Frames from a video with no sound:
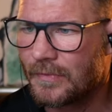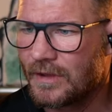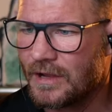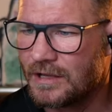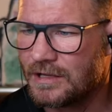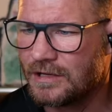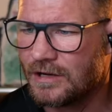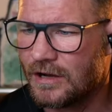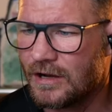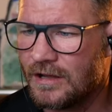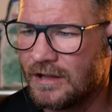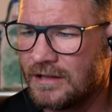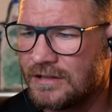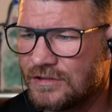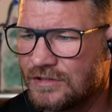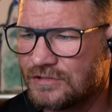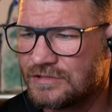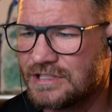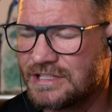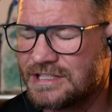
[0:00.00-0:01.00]
you know,
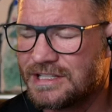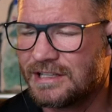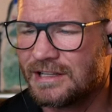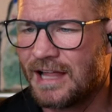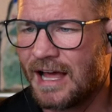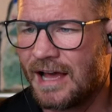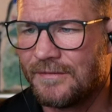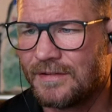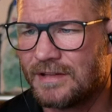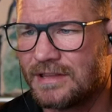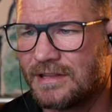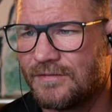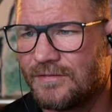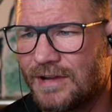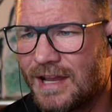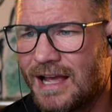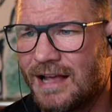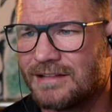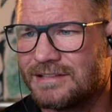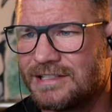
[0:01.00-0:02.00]
does he still have it? The
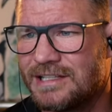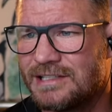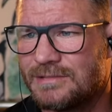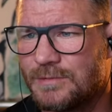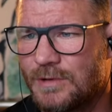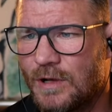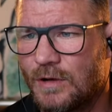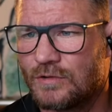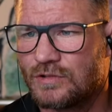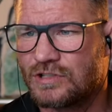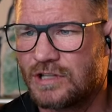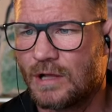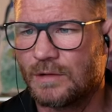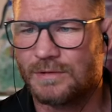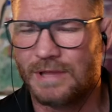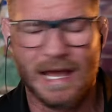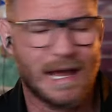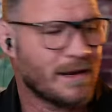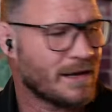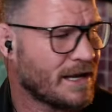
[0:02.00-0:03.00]
reality is we all slow
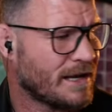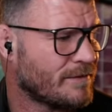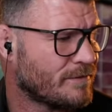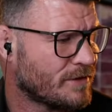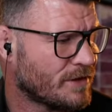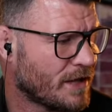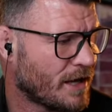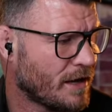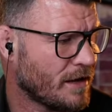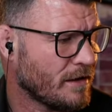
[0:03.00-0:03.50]
down here and there.